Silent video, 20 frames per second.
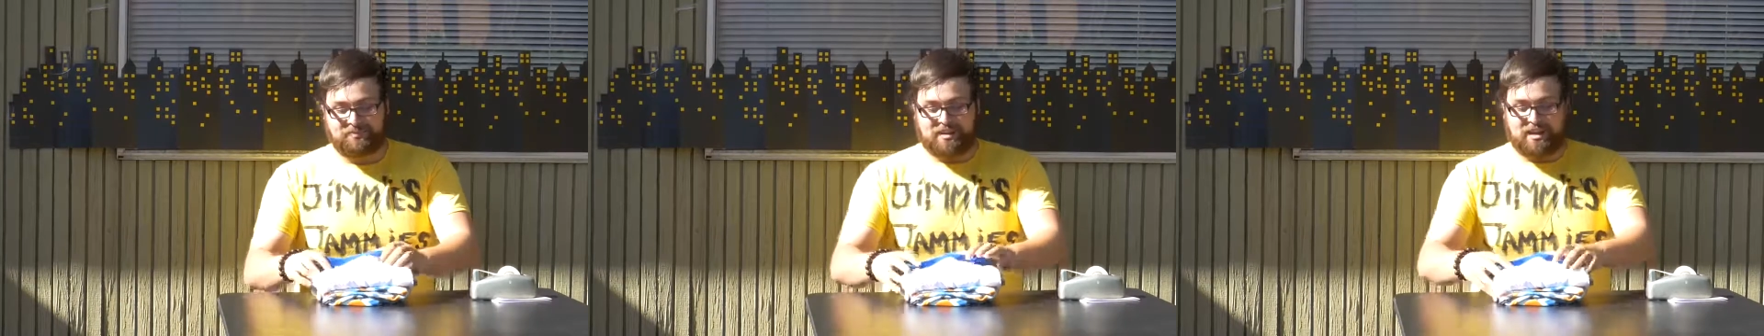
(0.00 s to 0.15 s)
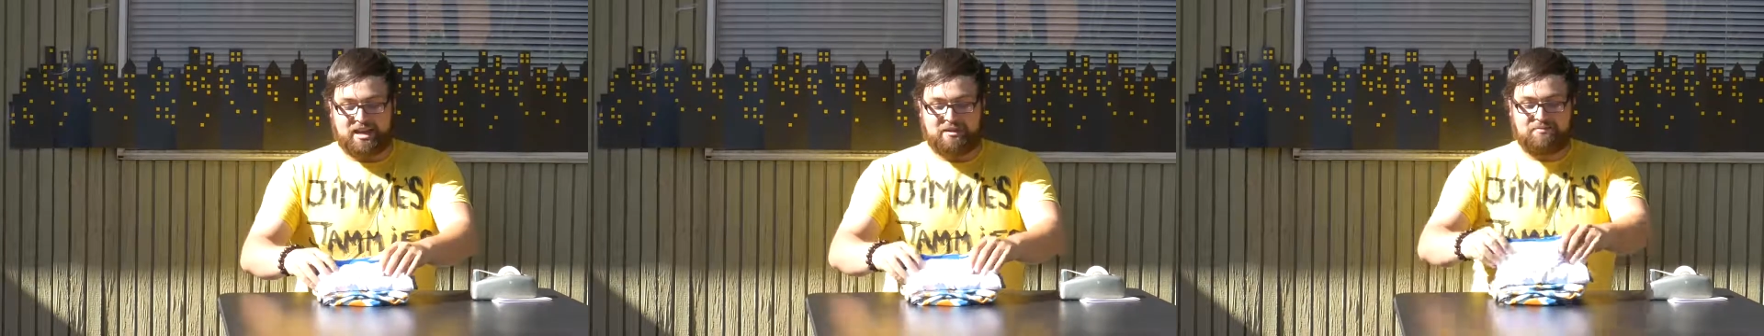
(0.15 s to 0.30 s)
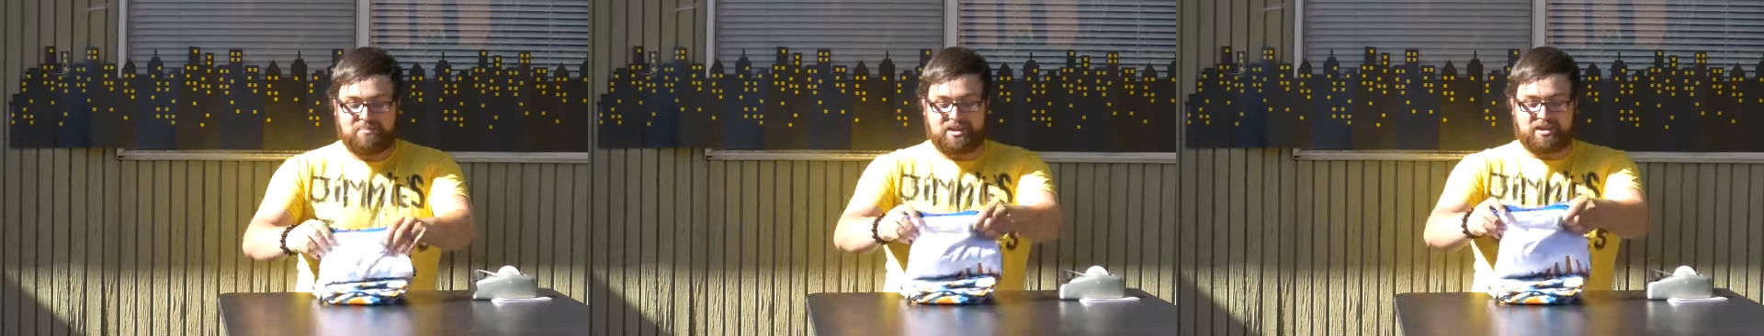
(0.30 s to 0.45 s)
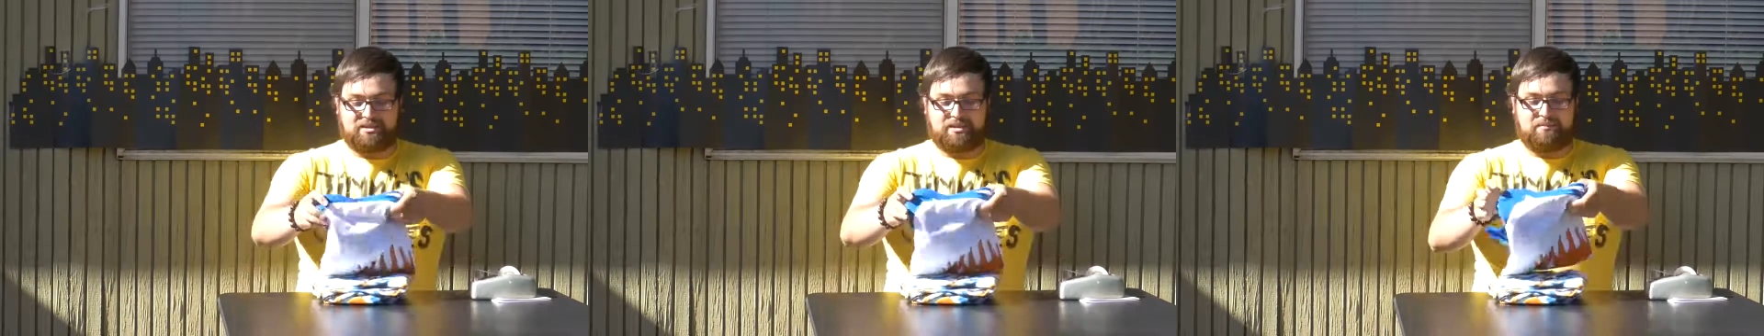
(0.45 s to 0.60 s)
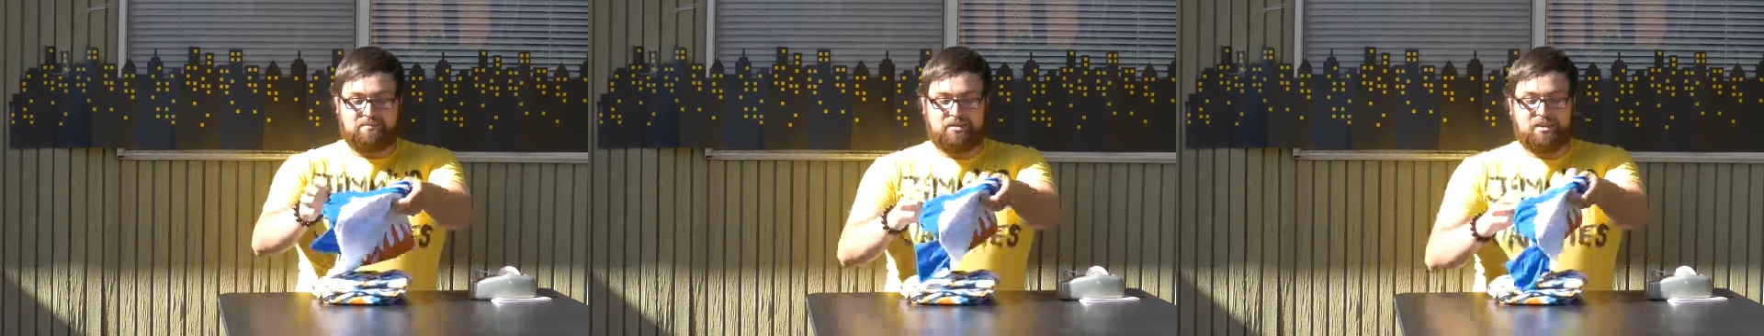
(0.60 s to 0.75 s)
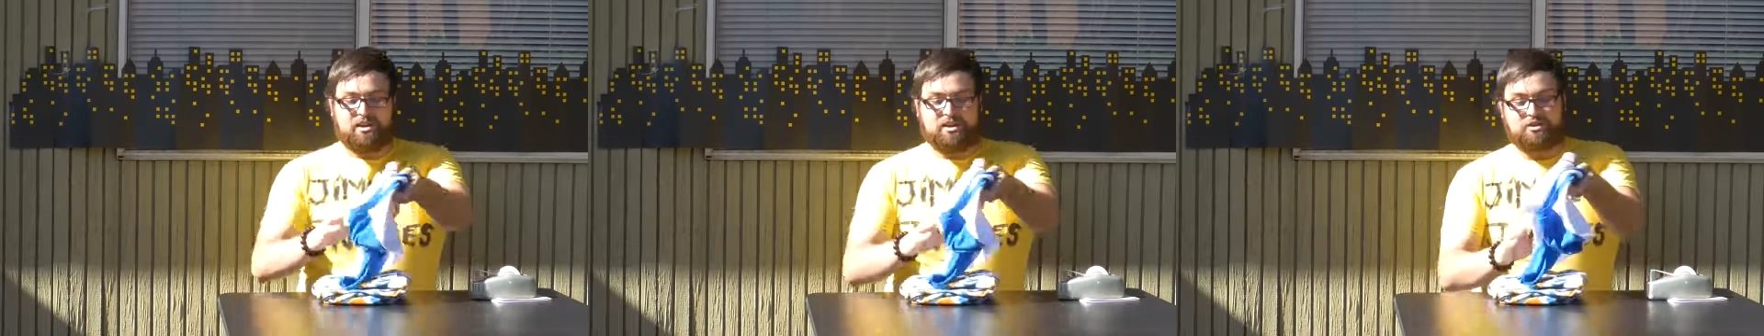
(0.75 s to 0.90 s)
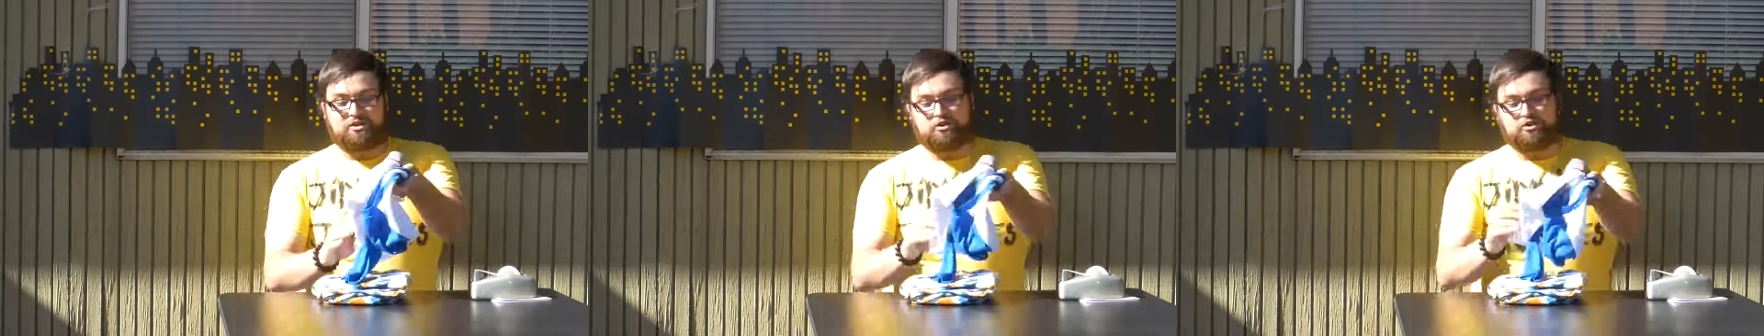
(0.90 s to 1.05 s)
and picked up
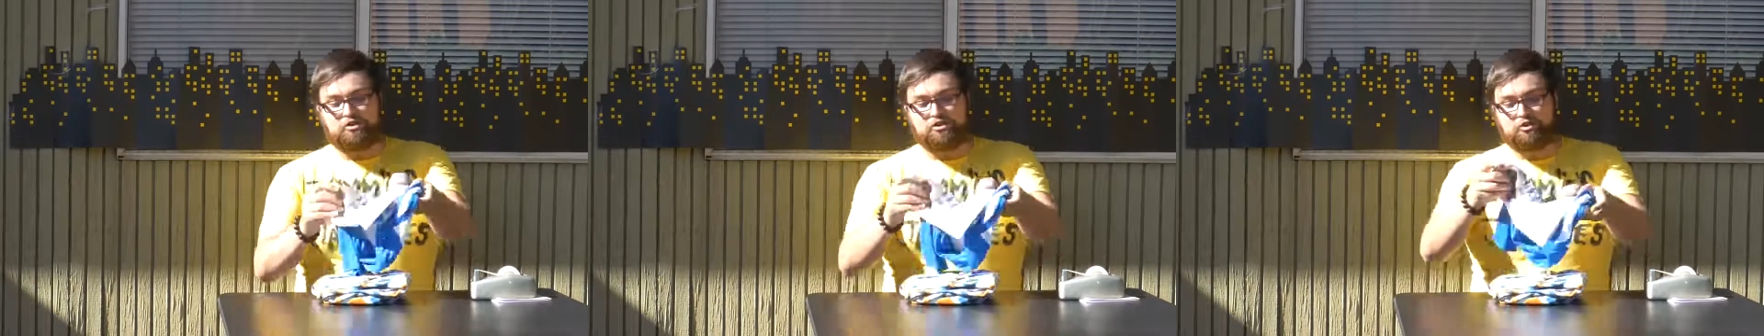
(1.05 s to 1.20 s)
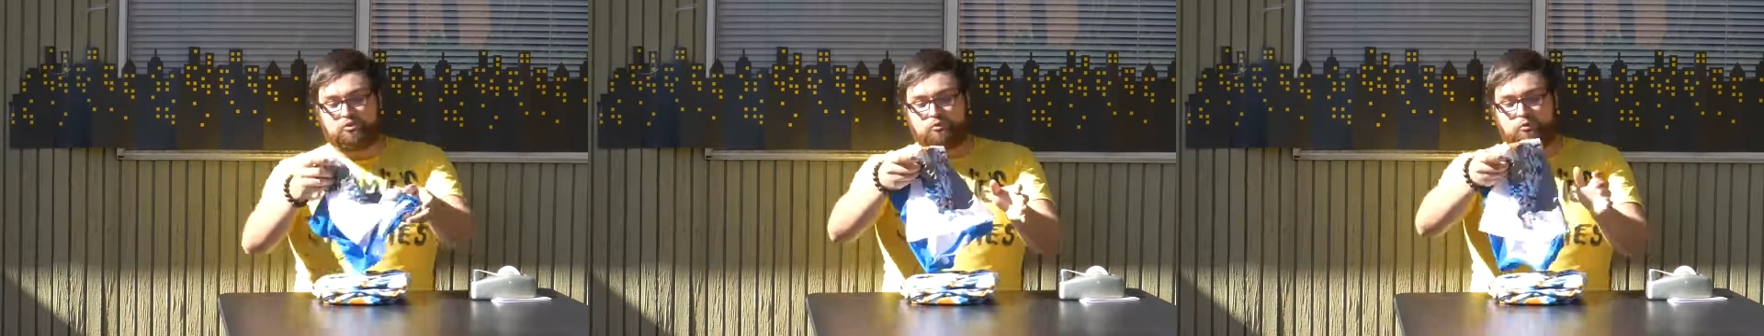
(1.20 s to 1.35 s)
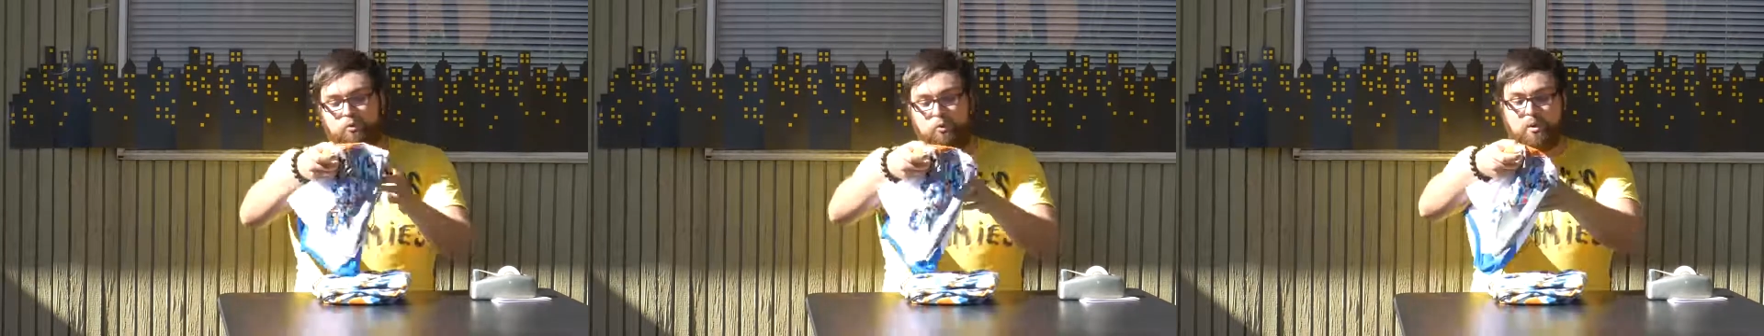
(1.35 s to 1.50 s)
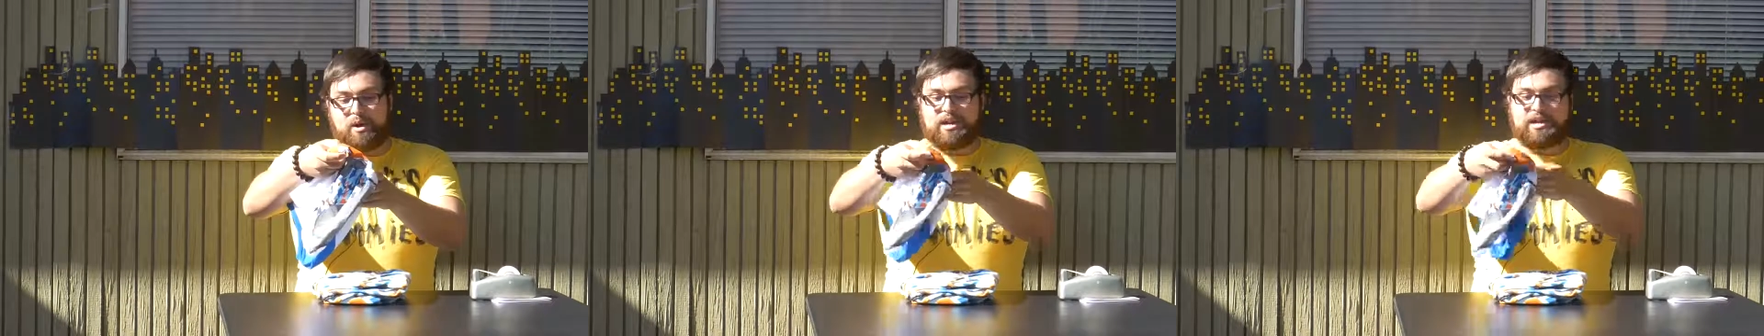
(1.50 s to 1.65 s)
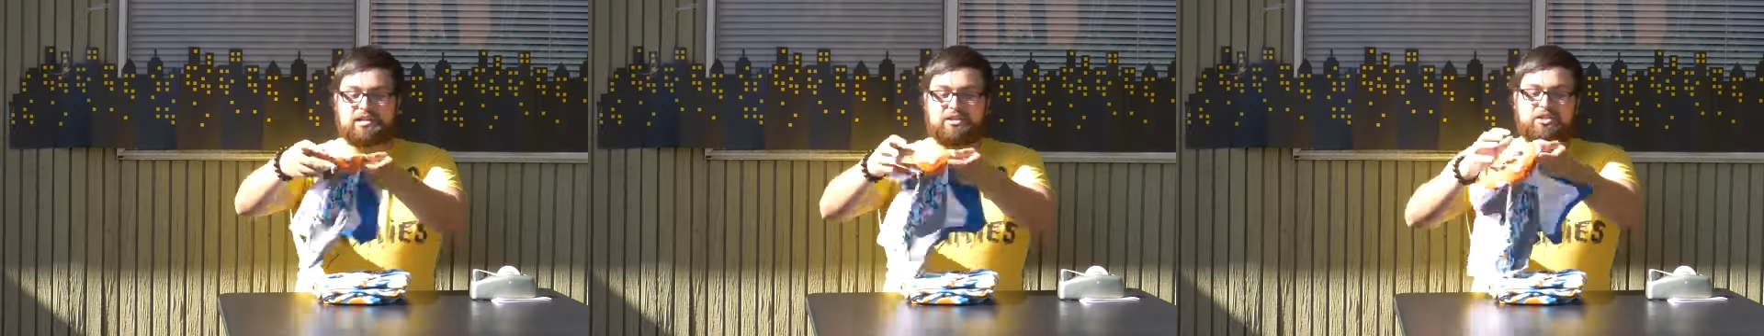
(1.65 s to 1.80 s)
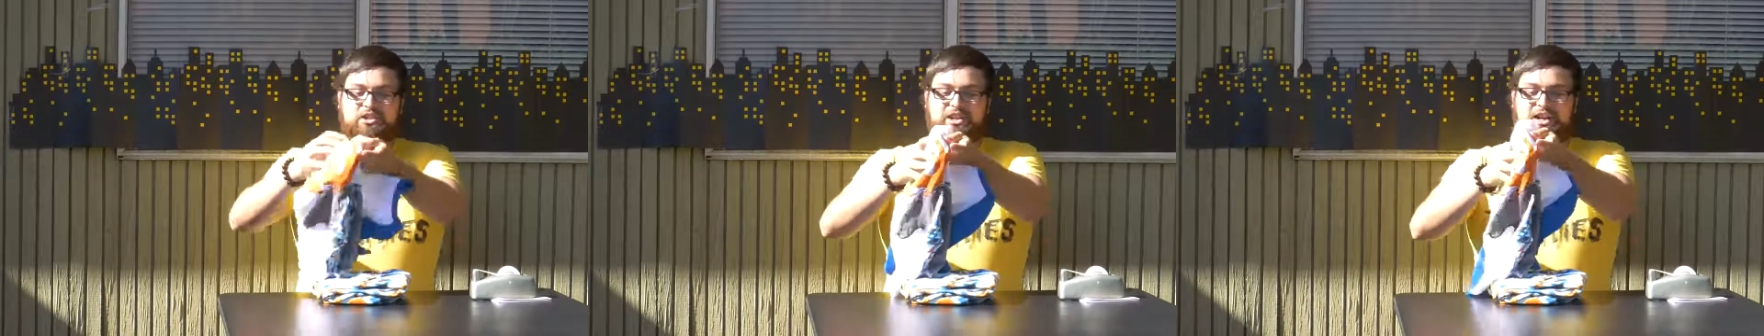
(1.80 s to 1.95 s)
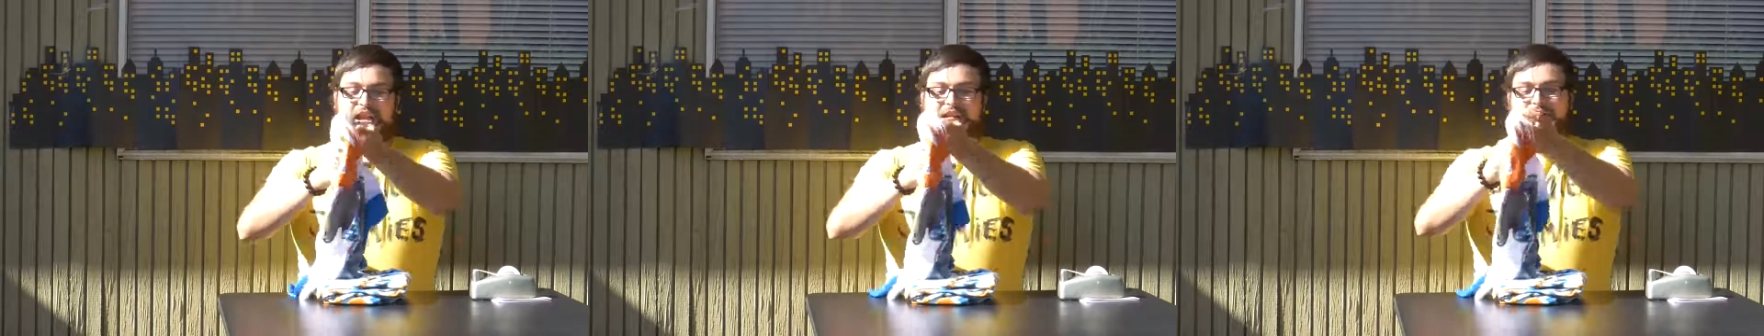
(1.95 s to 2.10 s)
these sweet
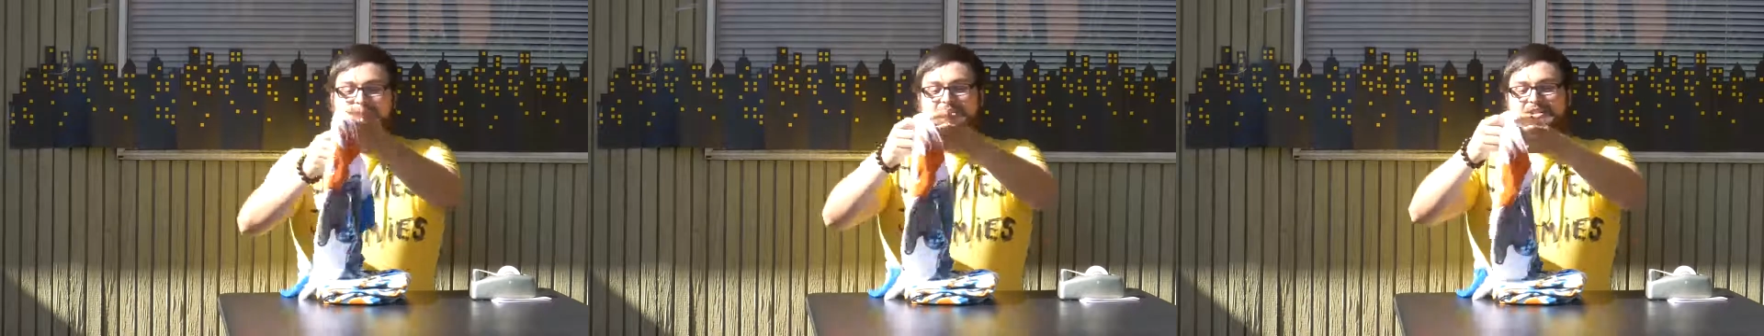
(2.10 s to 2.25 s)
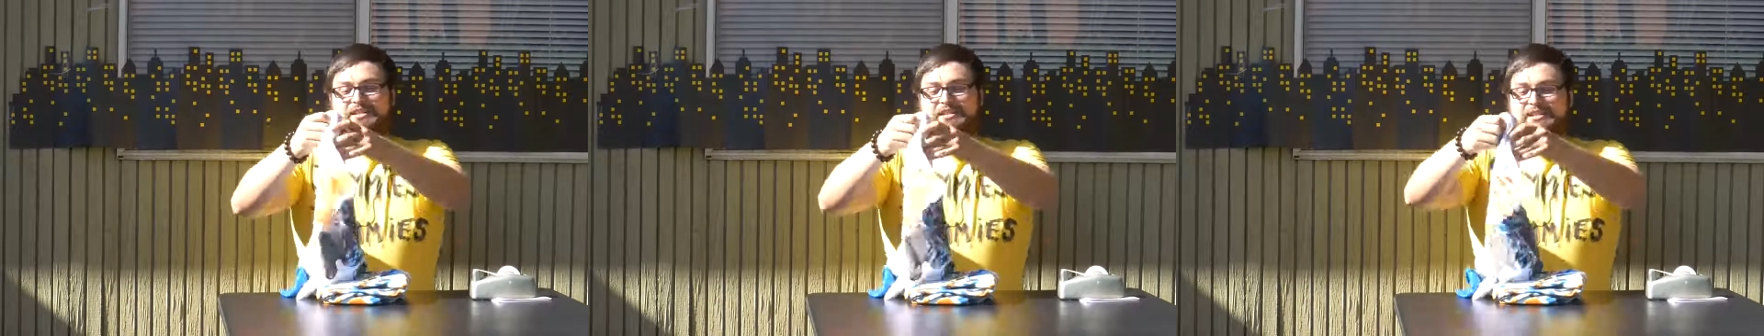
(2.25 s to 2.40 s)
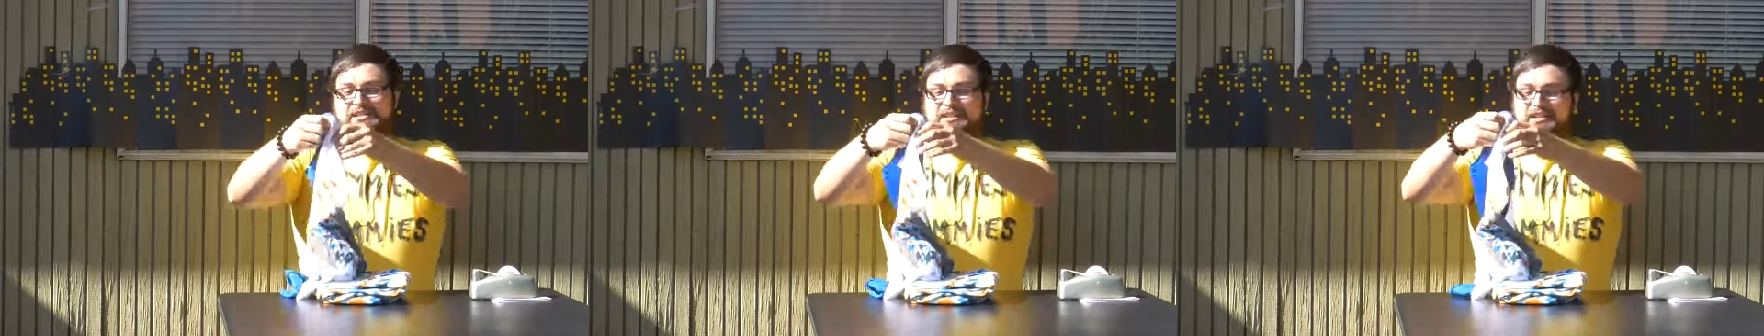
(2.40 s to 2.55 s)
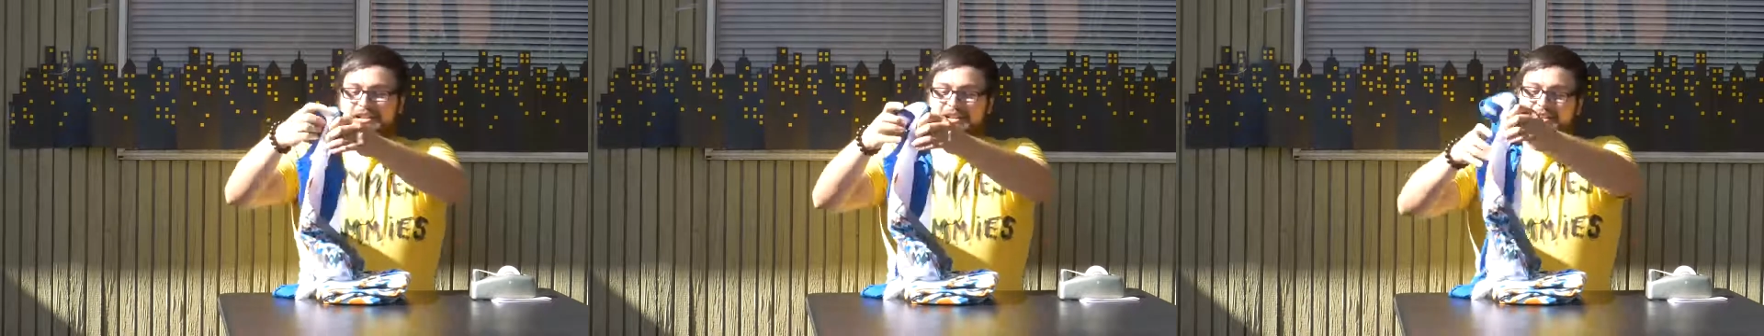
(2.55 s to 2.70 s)
jammies.